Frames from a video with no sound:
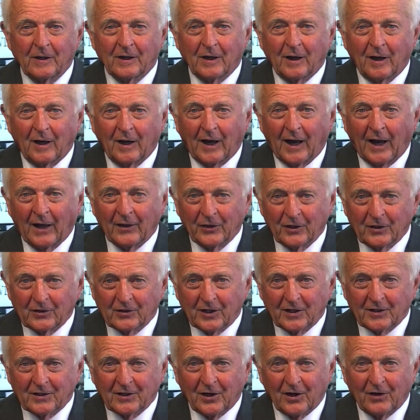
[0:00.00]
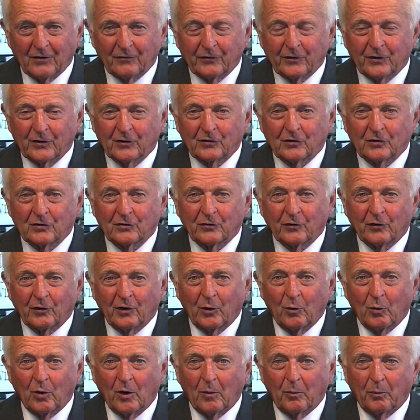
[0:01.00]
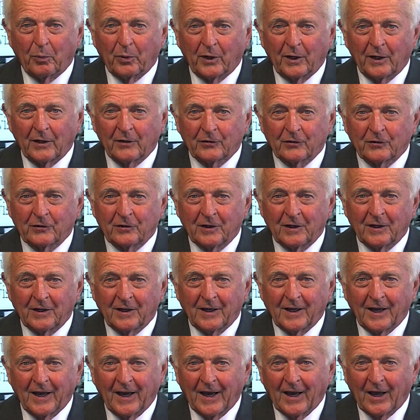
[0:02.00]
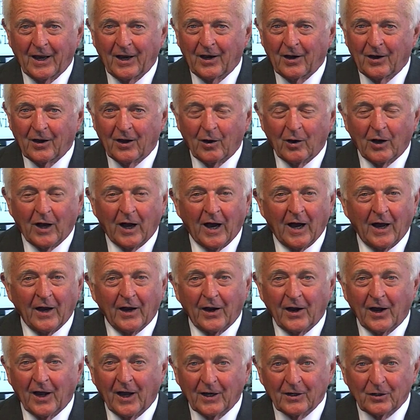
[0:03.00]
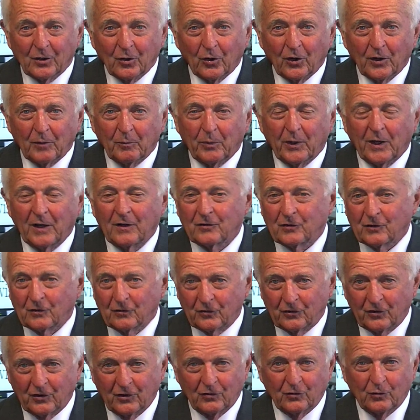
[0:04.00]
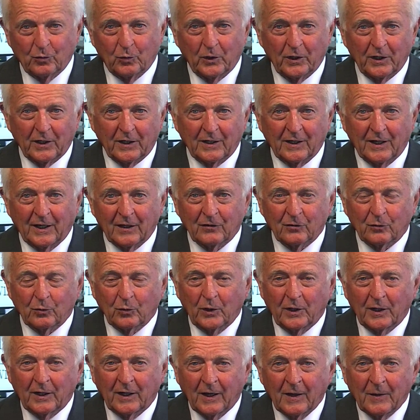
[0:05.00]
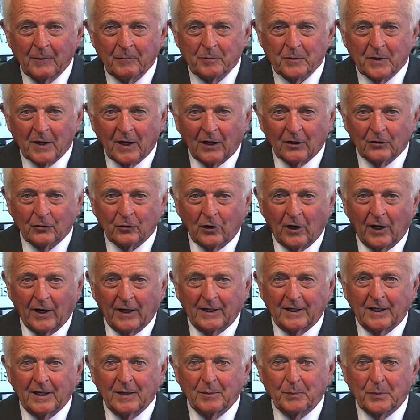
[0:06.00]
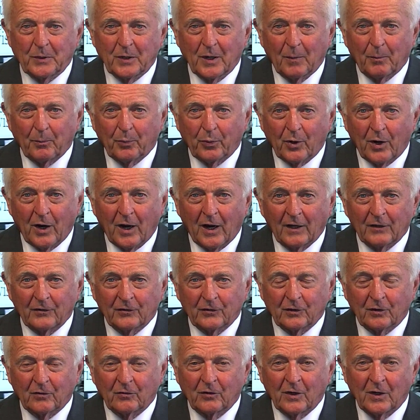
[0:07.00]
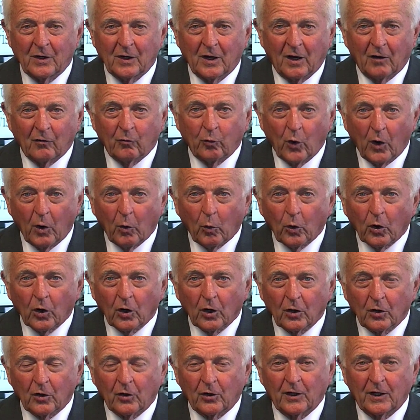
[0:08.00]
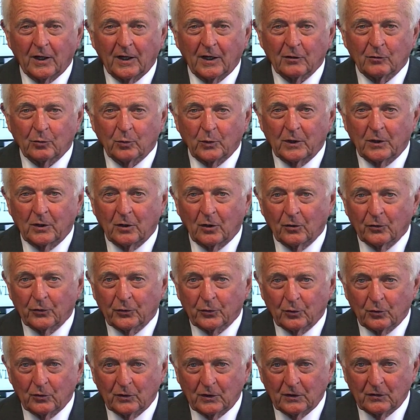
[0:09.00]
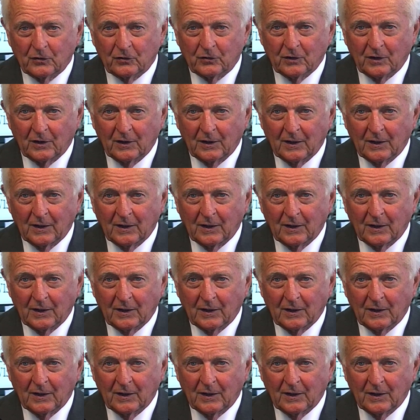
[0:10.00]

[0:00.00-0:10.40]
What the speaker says: I think that confidence is very well placed. And on an ongoing basis, this week, next week, I'll try to keep you apprised of what we're learning as we go through this